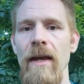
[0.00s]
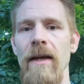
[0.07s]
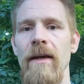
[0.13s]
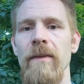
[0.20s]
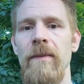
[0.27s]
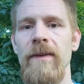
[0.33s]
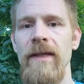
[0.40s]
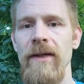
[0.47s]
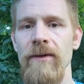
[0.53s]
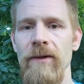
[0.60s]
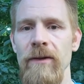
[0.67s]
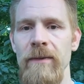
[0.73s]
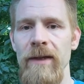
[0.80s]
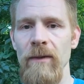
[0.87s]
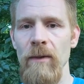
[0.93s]
Potato
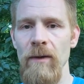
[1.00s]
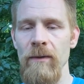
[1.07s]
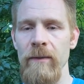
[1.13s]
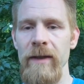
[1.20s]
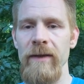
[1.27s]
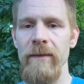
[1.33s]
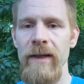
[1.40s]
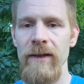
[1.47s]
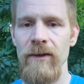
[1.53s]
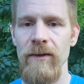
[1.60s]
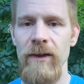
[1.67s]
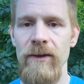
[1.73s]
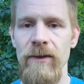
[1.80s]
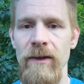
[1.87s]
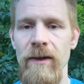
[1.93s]
Derp said, what would be the best
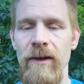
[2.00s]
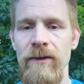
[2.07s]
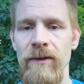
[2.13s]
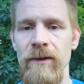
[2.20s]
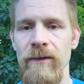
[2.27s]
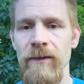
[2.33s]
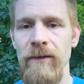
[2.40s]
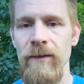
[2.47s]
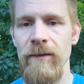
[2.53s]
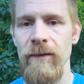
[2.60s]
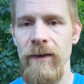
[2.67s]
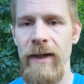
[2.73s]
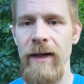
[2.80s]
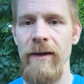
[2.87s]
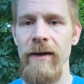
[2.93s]
creature to culture as food for
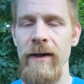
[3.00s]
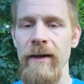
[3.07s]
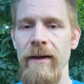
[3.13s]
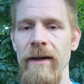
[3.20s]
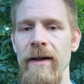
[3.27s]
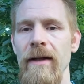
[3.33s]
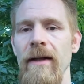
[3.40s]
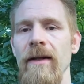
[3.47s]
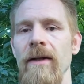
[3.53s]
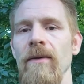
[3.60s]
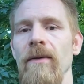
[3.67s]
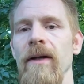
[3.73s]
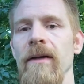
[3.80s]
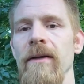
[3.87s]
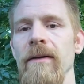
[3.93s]
Gary?
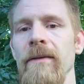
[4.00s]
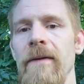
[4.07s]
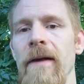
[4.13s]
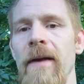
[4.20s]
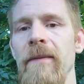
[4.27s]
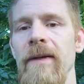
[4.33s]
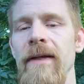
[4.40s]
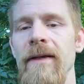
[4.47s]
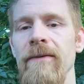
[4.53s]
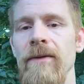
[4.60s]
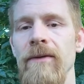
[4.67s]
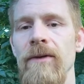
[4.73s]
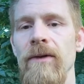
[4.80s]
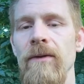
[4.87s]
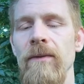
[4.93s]
Well, I'm going to give you
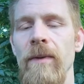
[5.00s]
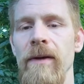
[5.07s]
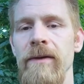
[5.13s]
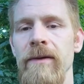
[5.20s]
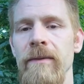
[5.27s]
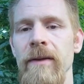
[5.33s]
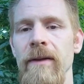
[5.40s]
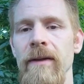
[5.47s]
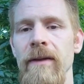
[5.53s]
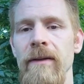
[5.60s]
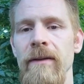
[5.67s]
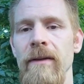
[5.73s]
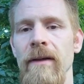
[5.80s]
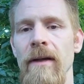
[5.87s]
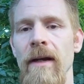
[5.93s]
two
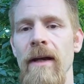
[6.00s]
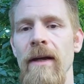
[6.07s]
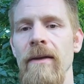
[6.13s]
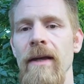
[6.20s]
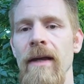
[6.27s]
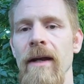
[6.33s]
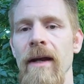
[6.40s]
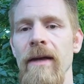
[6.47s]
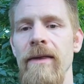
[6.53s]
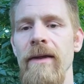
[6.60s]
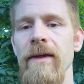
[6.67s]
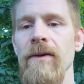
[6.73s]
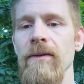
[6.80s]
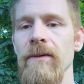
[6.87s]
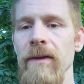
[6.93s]
possibilities that I
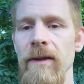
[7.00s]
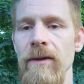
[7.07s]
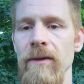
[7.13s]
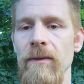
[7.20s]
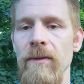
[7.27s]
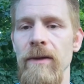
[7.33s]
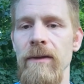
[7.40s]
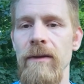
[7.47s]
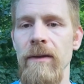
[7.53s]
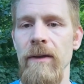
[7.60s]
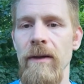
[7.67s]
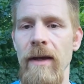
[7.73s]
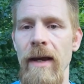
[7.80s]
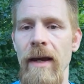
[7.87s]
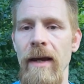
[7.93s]
think are really good ones,
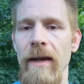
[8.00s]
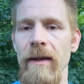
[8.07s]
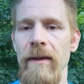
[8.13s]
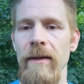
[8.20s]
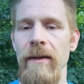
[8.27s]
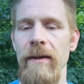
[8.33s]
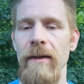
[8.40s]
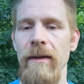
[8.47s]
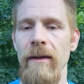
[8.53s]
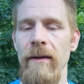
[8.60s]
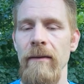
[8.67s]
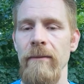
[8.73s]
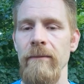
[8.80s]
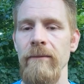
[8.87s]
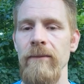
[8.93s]
and
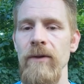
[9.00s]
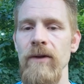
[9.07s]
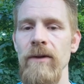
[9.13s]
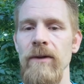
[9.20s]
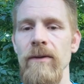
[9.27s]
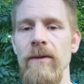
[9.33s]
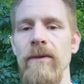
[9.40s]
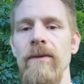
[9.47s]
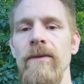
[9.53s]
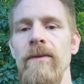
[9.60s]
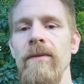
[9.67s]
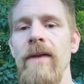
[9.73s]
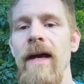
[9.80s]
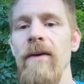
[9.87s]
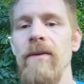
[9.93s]
you can do
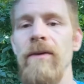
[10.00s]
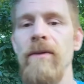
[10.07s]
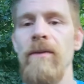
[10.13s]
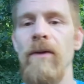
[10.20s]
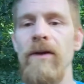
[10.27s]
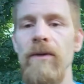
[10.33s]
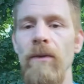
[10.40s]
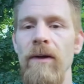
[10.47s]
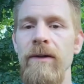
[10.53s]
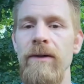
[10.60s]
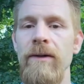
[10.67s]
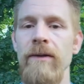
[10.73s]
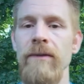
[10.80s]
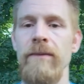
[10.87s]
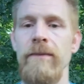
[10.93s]
that with what you want to.